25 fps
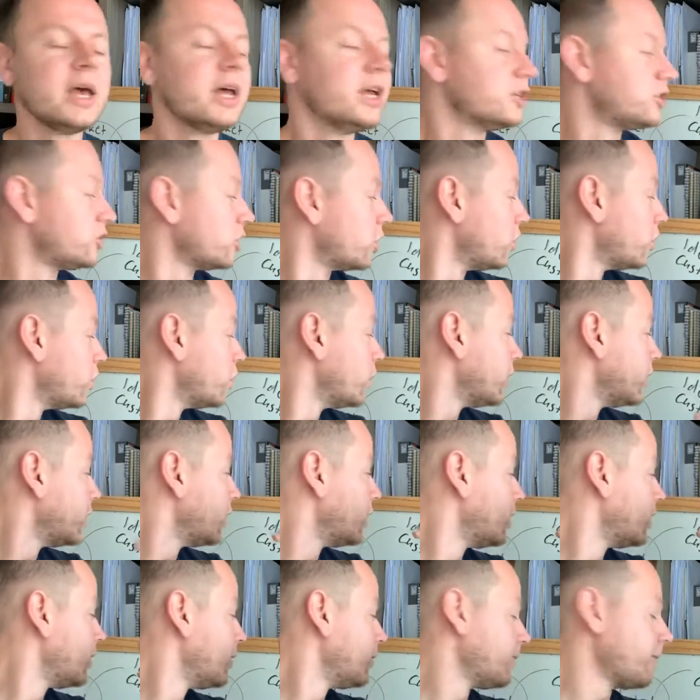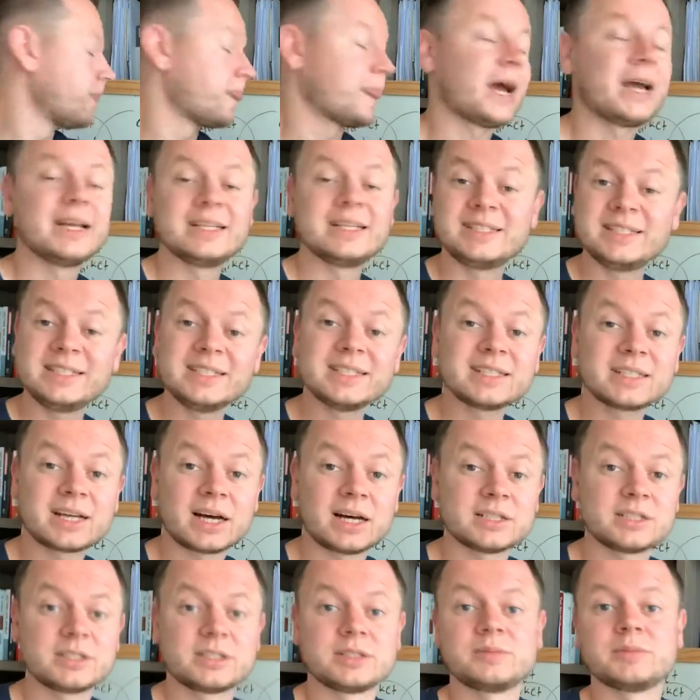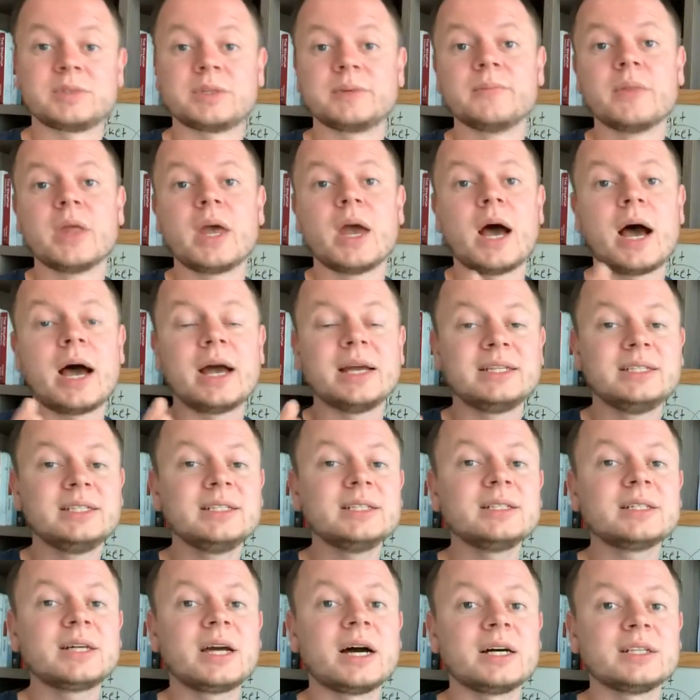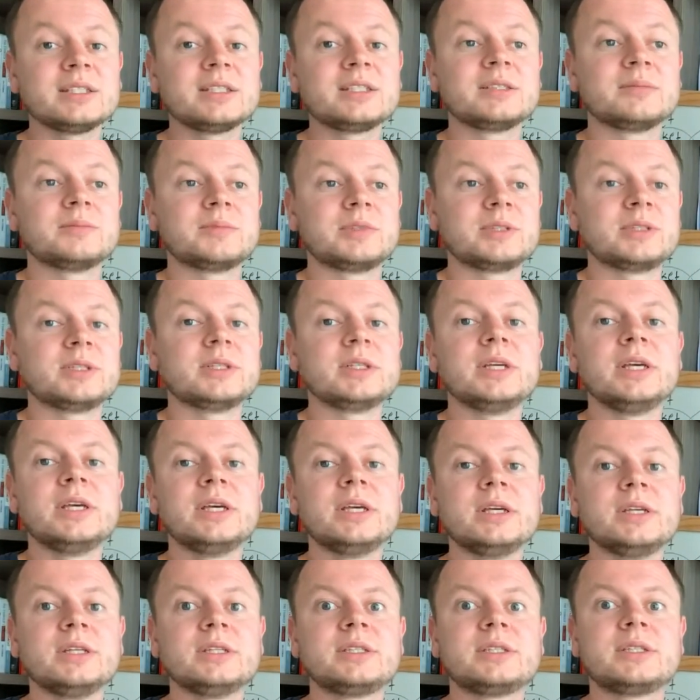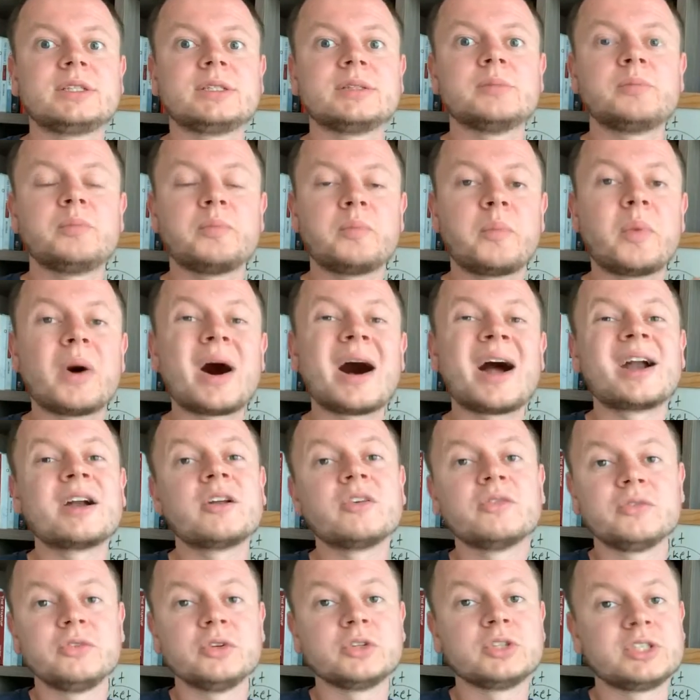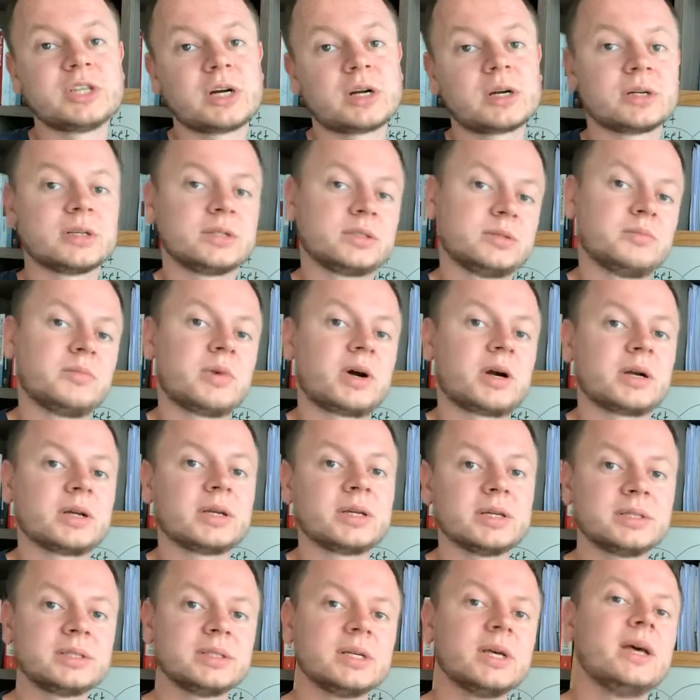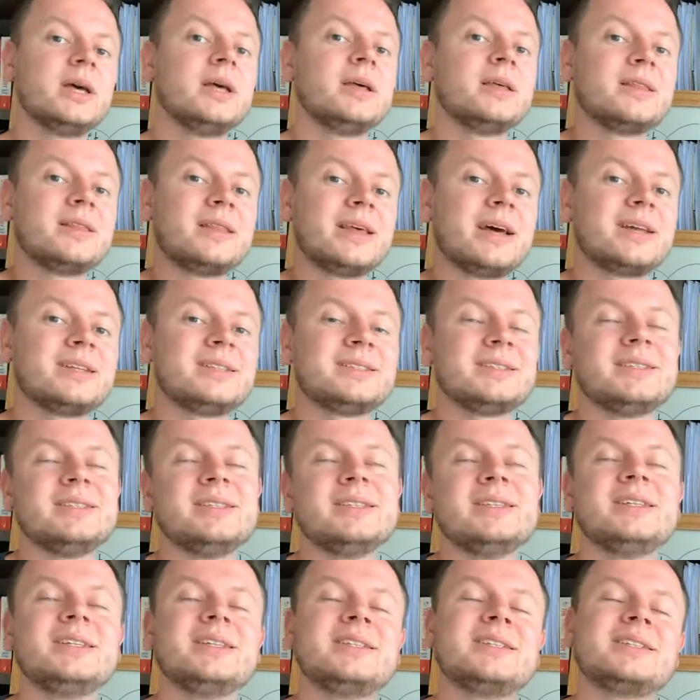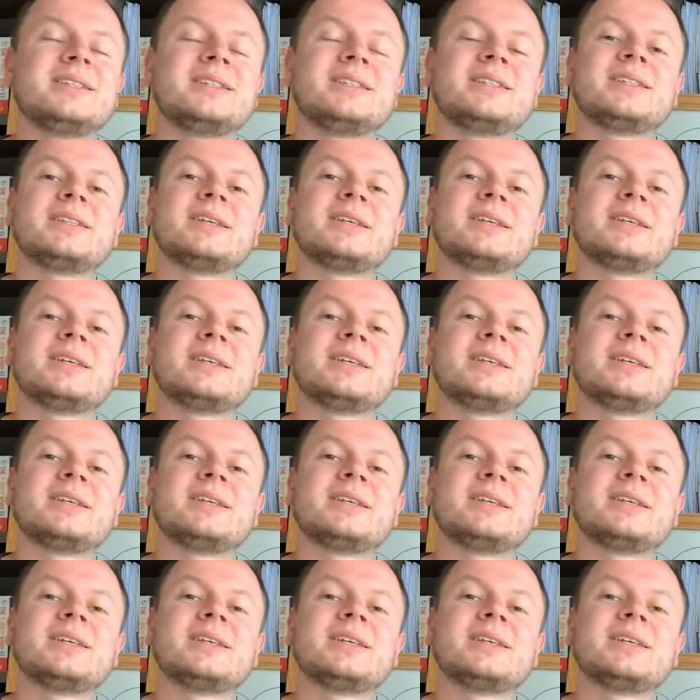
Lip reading: So ideal customer. Ideal customer is part of your target market that is